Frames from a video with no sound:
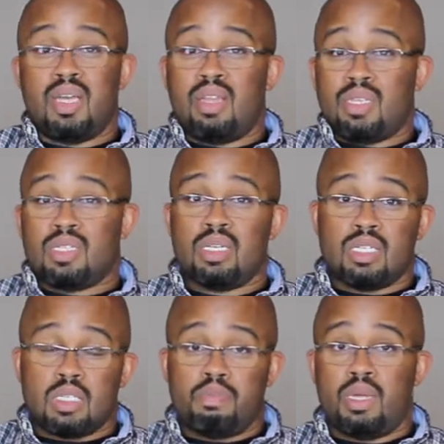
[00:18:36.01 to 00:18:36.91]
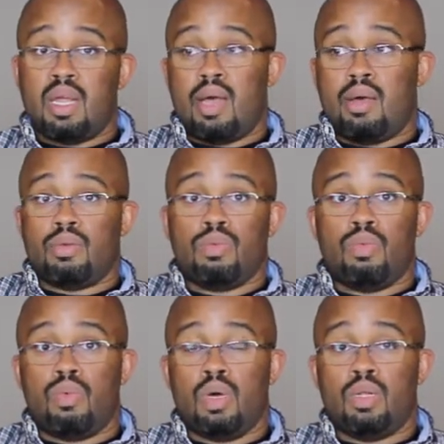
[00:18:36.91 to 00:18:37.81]
and that's going to spit
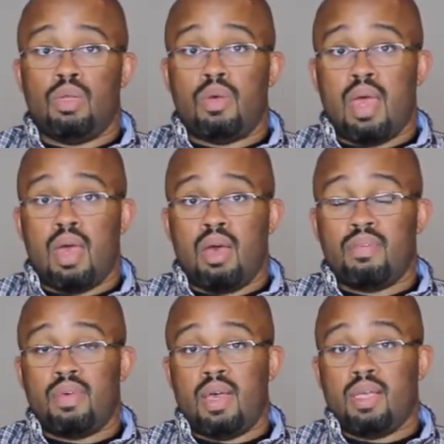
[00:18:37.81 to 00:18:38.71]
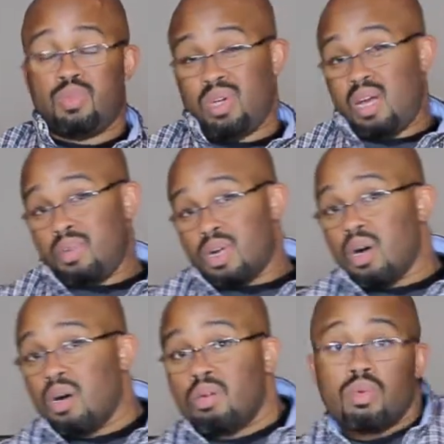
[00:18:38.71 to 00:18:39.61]
out what you have as what I would call,